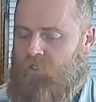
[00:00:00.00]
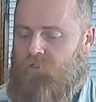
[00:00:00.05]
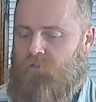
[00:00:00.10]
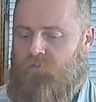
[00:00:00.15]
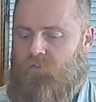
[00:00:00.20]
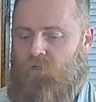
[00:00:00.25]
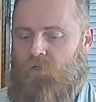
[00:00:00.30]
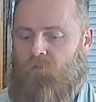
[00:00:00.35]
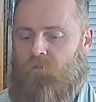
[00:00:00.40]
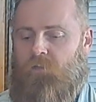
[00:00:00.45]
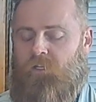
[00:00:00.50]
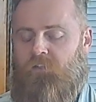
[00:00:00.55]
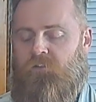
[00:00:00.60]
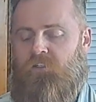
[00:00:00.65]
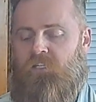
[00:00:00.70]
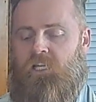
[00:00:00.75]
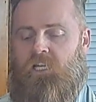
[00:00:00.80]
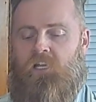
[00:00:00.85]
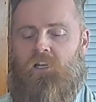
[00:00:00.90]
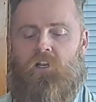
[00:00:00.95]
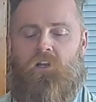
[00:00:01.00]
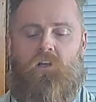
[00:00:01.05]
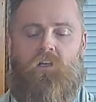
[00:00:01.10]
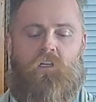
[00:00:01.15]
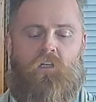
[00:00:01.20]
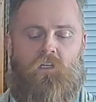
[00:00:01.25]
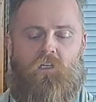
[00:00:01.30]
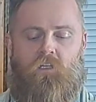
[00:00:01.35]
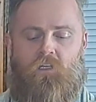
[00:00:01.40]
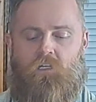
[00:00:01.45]
So this
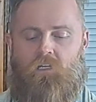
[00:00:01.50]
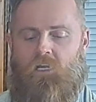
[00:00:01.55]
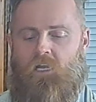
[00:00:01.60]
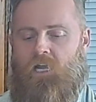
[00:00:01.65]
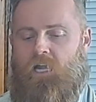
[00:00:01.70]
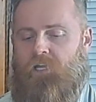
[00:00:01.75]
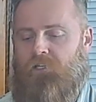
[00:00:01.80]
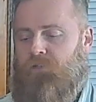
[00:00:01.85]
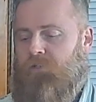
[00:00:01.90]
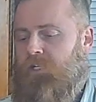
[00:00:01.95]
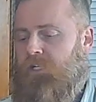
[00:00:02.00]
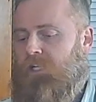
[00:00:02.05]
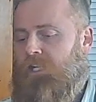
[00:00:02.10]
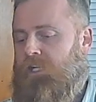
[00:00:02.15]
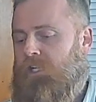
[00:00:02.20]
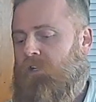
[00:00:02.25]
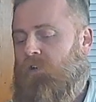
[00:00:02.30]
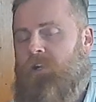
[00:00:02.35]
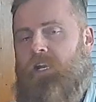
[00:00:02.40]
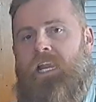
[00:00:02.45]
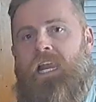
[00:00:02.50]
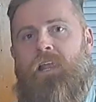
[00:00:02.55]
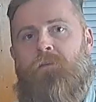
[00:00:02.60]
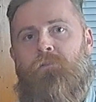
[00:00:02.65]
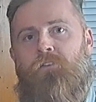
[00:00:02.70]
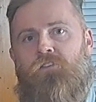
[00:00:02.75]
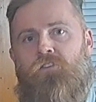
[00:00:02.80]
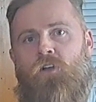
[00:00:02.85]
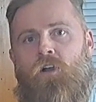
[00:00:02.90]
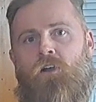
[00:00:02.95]
here, you can get it on
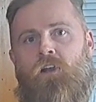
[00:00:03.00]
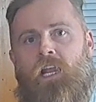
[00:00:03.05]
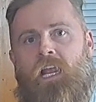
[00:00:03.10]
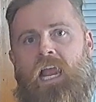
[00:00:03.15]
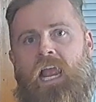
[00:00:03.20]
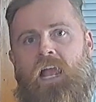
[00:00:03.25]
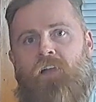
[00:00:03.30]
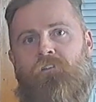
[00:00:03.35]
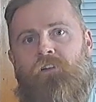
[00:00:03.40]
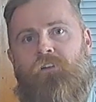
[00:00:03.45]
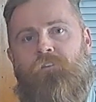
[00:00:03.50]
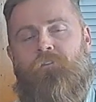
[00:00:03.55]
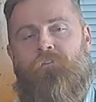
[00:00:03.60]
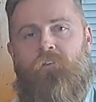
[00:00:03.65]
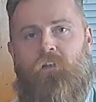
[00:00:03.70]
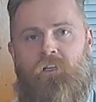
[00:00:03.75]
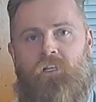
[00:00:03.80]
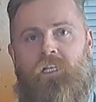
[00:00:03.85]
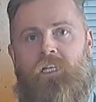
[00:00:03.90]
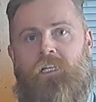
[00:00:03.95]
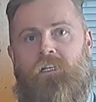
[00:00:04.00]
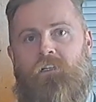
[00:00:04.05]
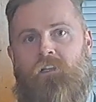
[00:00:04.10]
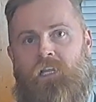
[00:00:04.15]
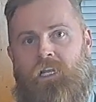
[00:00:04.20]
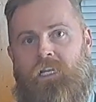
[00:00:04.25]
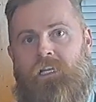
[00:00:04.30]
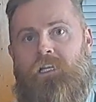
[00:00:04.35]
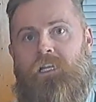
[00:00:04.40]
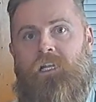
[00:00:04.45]
Amazon. I have an affiliate
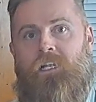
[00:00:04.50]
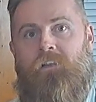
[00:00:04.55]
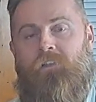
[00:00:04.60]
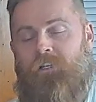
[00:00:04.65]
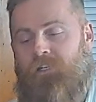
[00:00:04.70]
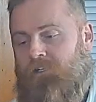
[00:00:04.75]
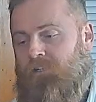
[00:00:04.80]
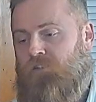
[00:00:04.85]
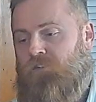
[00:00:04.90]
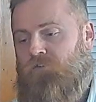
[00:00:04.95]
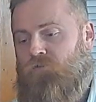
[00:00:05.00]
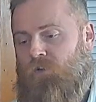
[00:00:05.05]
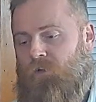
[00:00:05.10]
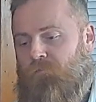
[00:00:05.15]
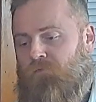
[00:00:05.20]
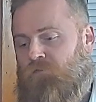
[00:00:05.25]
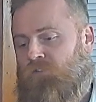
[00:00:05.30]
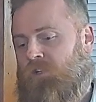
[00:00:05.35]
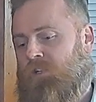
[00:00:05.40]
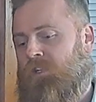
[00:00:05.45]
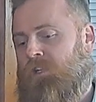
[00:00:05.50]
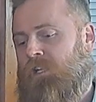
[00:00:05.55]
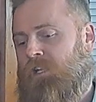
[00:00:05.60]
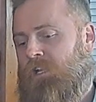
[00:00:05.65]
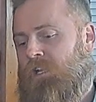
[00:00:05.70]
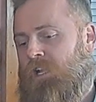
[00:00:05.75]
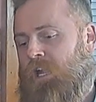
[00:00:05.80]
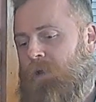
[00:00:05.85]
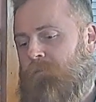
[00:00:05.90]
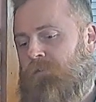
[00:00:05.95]
link in the description.
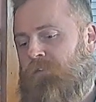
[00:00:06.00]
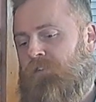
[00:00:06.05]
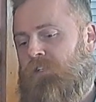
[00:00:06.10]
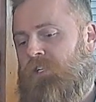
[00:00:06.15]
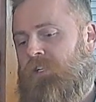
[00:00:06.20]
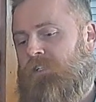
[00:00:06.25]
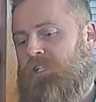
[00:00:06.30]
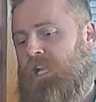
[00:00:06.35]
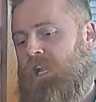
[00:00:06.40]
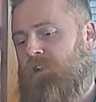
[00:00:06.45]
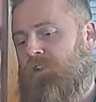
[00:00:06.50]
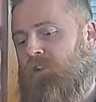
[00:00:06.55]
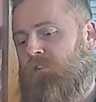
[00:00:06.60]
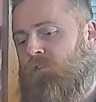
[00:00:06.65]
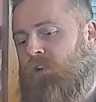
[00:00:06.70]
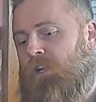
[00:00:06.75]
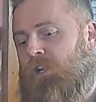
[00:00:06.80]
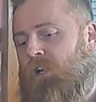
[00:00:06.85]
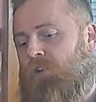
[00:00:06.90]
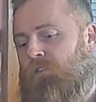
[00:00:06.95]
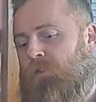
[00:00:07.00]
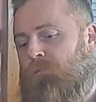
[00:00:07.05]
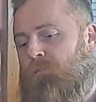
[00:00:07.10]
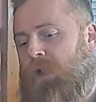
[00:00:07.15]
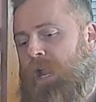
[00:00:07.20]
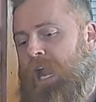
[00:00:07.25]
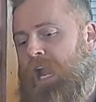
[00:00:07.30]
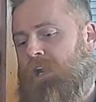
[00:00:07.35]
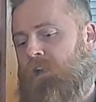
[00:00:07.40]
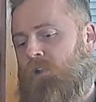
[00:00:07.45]
I'm just going to tell you right off the
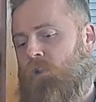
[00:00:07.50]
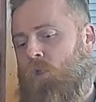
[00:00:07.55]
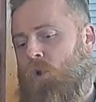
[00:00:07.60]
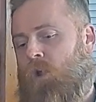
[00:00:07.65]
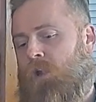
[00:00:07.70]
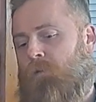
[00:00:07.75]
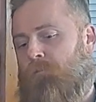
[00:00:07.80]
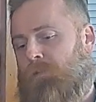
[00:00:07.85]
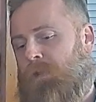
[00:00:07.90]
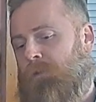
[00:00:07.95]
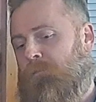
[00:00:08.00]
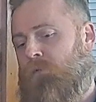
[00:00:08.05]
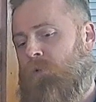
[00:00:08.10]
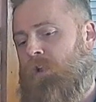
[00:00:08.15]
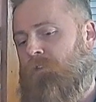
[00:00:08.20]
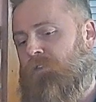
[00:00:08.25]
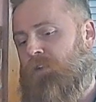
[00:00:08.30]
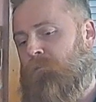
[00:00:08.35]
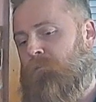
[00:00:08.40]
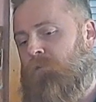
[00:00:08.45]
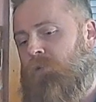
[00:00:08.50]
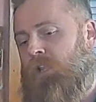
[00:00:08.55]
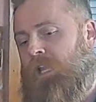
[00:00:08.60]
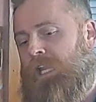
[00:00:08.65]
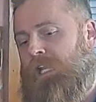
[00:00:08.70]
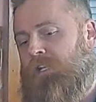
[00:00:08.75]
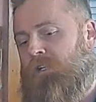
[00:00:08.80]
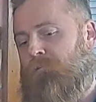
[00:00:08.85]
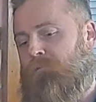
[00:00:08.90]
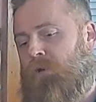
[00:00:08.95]
bat, a lot of people have
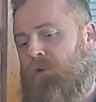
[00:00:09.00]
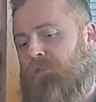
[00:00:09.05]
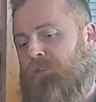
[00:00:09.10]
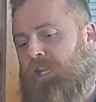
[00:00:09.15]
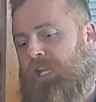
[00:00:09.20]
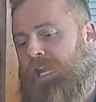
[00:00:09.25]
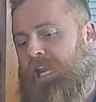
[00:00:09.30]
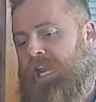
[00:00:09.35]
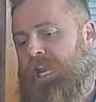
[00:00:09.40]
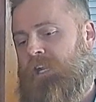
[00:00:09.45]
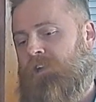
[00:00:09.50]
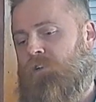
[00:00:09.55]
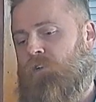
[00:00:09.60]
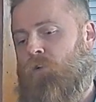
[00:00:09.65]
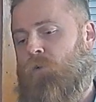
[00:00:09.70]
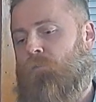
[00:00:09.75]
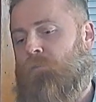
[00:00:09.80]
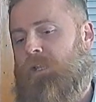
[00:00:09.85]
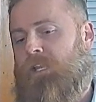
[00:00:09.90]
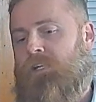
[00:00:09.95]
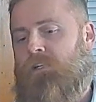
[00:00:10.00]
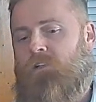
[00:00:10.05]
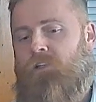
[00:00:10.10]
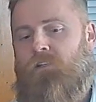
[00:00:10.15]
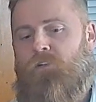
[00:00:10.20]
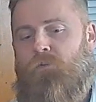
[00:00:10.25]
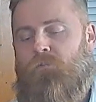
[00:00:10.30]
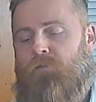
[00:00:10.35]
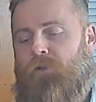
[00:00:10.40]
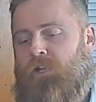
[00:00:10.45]
complained about the handle being a
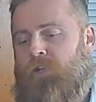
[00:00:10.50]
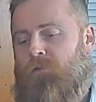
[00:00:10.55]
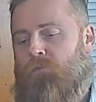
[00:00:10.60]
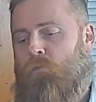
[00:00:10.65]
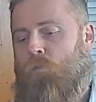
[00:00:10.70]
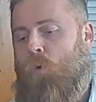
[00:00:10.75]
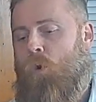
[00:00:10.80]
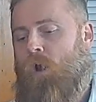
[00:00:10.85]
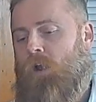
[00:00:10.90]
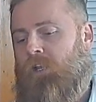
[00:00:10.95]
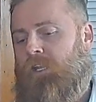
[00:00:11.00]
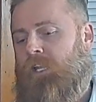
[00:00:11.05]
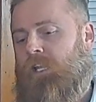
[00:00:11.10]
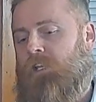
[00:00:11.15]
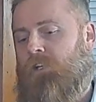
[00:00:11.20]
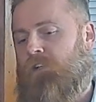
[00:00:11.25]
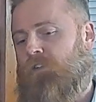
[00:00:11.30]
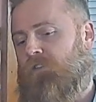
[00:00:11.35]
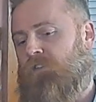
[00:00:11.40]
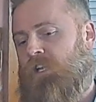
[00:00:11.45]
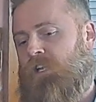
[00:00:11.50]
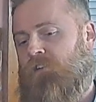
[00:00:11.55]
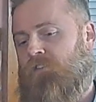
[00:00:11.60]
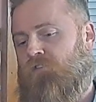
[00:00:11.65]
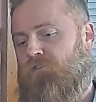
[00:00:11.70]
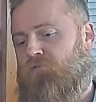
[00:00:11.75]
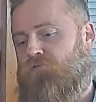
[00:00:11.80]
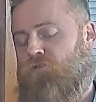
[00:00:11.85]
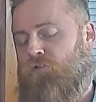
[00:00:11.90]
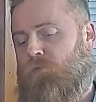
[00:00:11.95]
little bit wonky. You just kind of
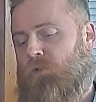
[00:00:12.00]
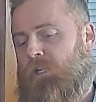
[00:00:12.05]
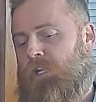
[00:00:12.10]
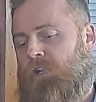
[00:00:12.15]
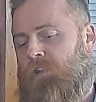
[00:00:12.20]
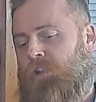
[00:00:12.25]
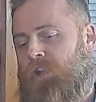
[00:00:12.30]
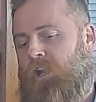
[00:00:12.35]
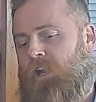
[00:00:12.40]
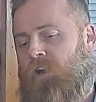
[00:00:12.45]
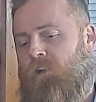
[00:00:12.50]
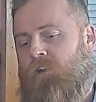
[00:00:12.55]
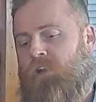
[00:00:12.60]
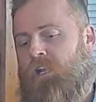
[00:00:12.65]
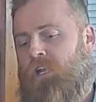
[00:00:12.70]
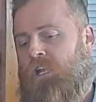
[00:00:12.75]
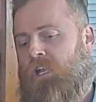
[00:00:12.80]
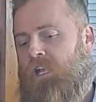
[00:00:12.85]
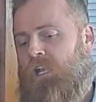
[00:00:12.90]
screw it in there.